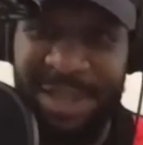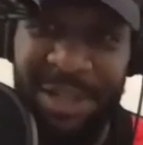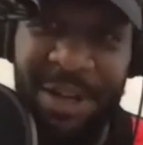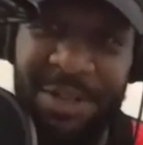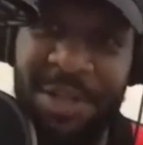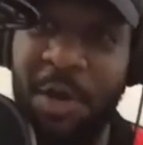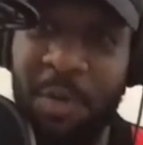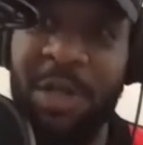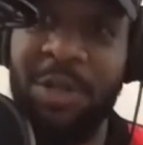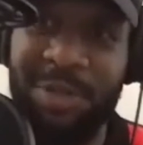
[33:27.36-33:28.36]
And also I
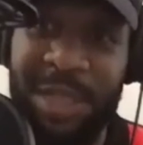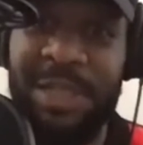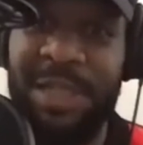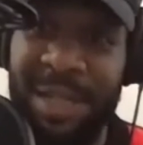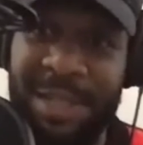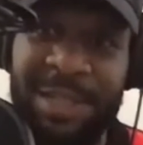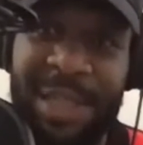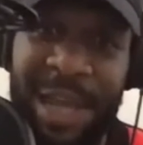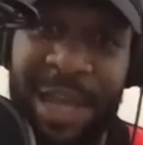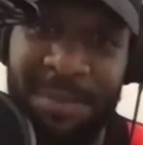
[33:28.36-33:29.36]
want to give a shout out to
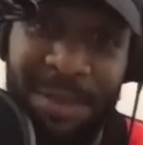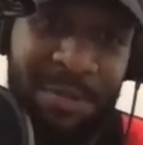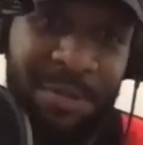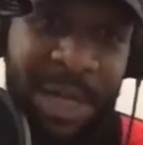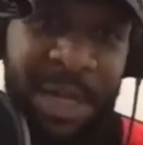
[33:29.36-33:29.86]
Dame too.